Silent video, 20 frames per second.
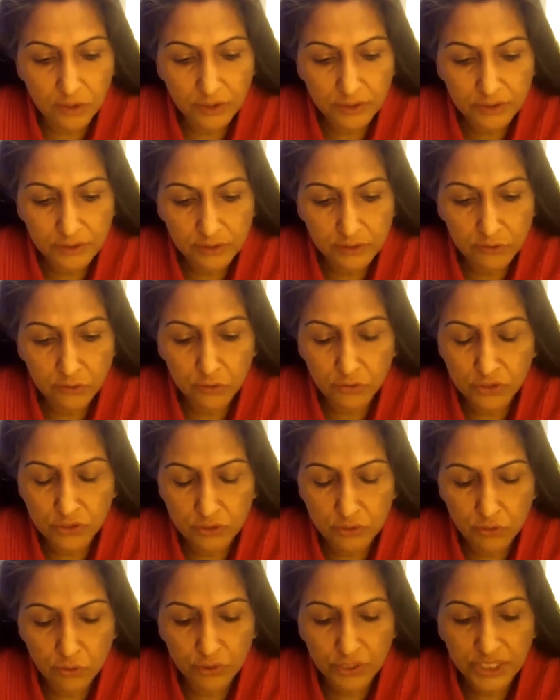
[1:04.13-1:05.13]
author,
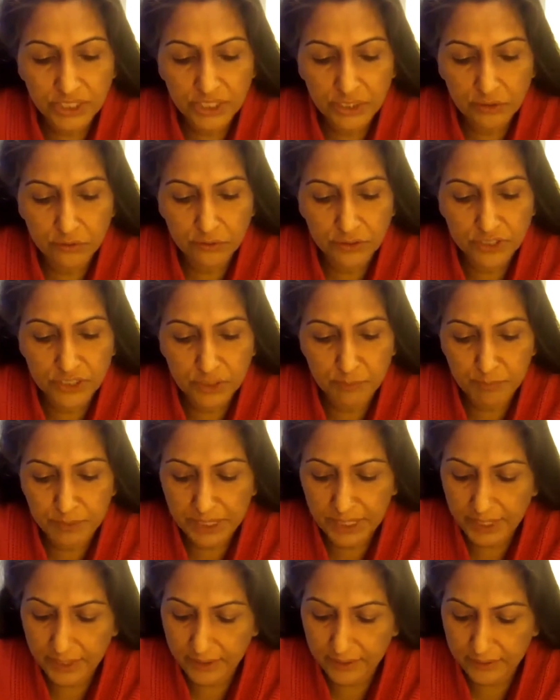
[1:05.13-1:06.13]
Rocio
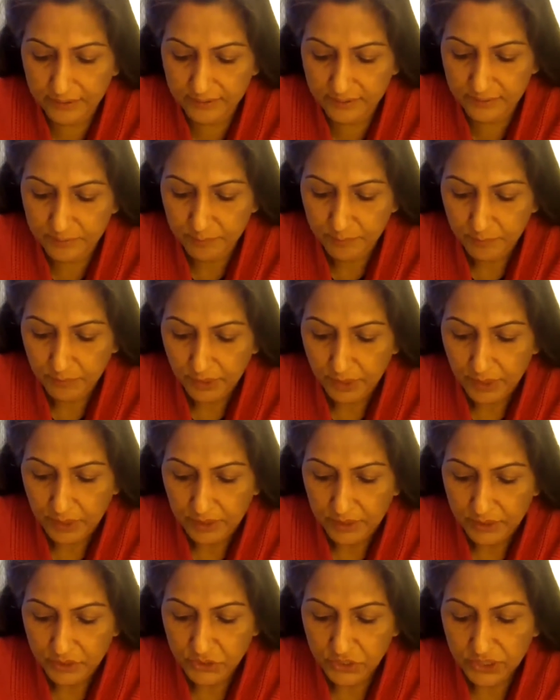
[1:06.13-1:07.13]
Jimenez,
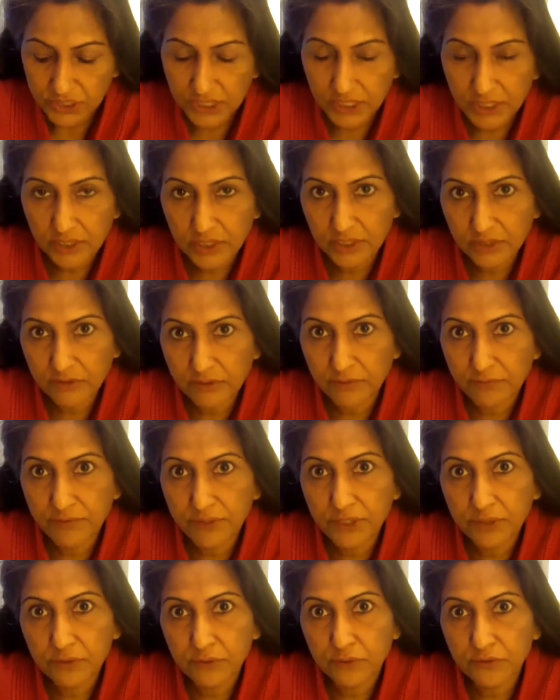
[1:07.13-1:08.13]
she
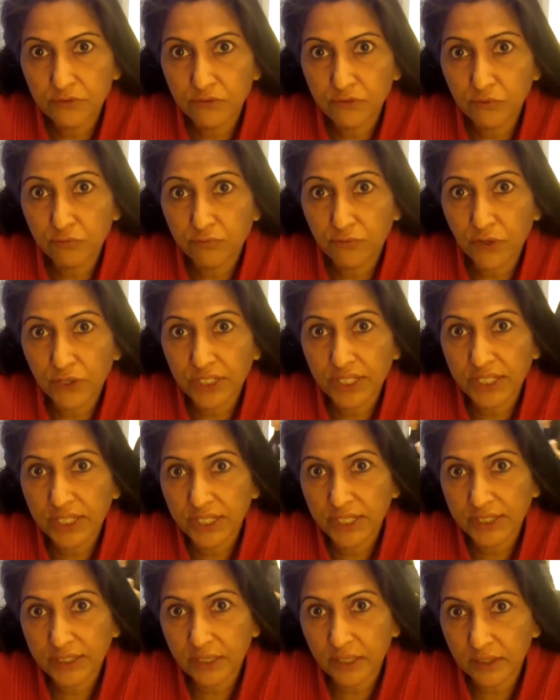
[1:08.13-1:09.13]
reviews
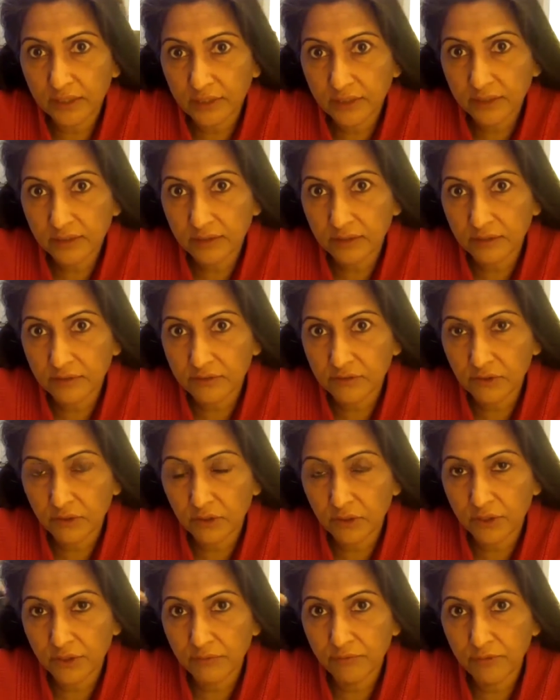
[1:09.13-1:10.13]
48 articles
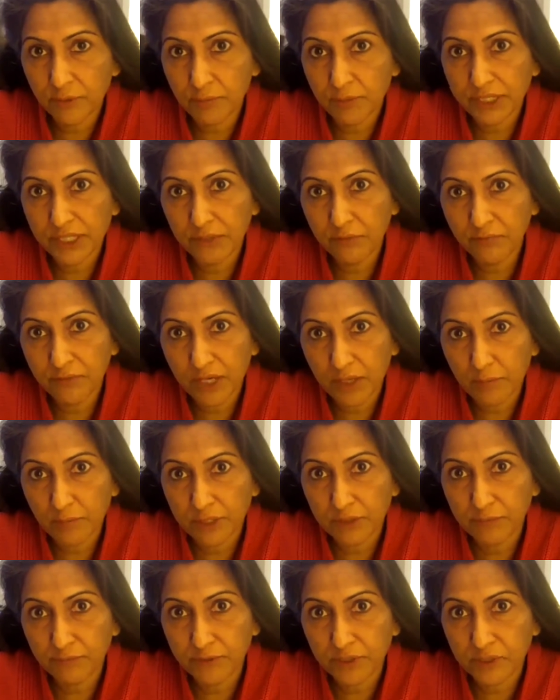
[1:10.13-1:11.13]
on women and
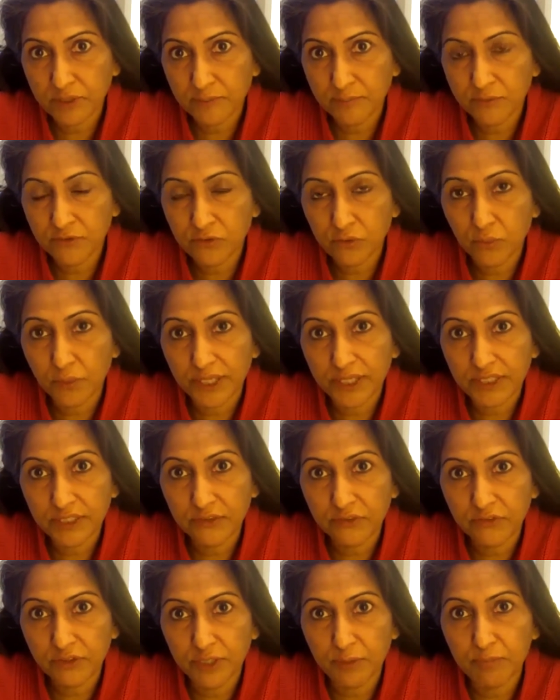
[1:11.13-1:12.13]
family firms,
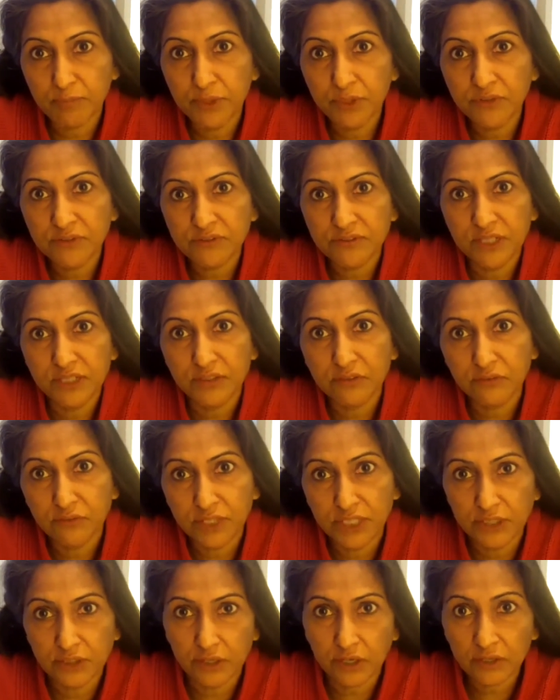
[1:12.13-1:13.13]
23 books and
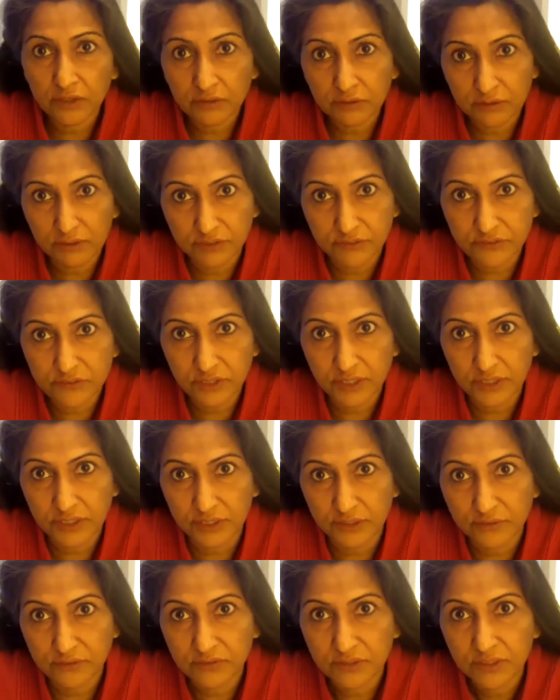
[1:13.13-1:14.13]
3 doctoral
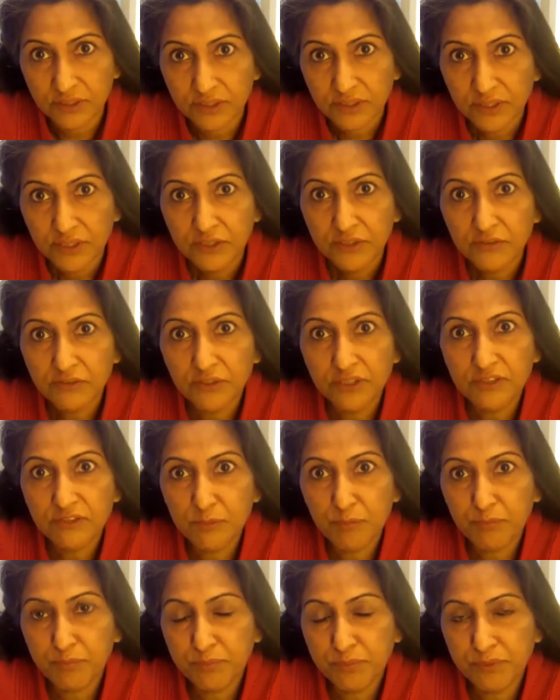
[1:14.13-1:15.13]
studies. So it's
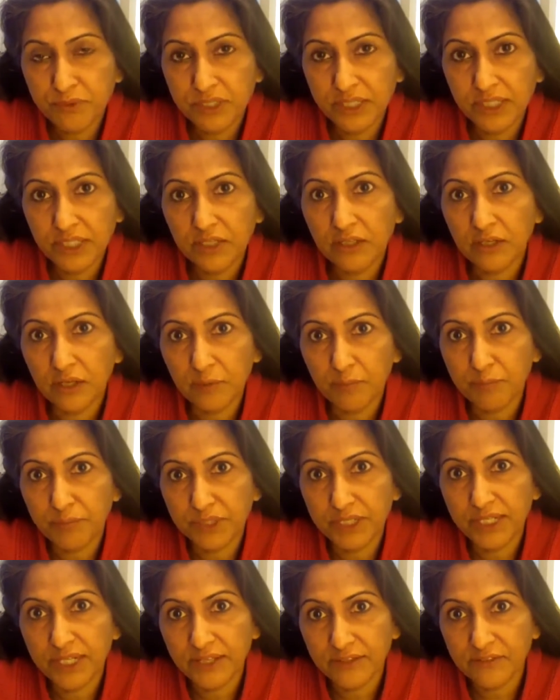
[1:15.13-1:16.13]
a pretty
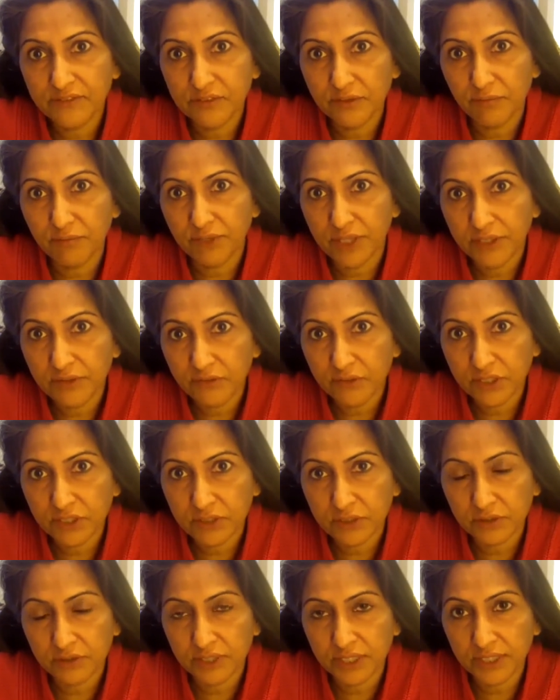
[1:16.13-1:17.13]
comprehensive
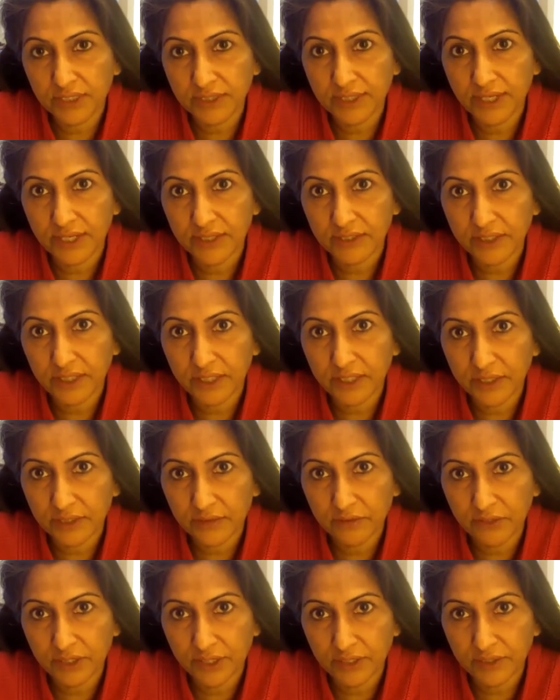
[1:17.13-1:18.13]
literature in that
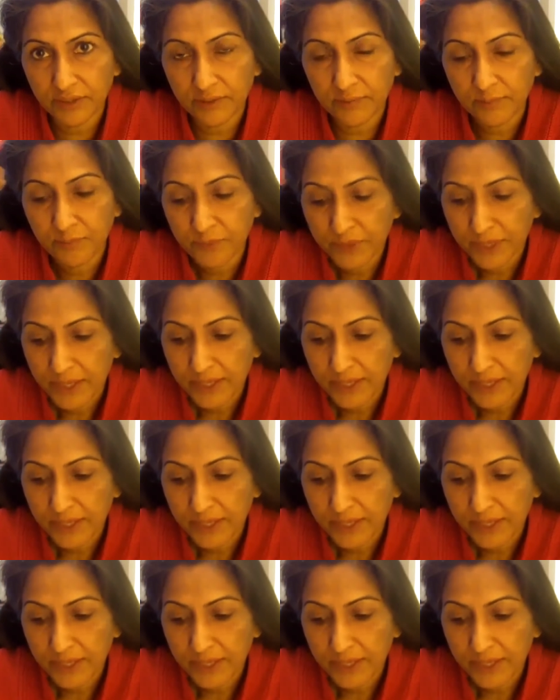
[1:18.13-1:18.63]
area.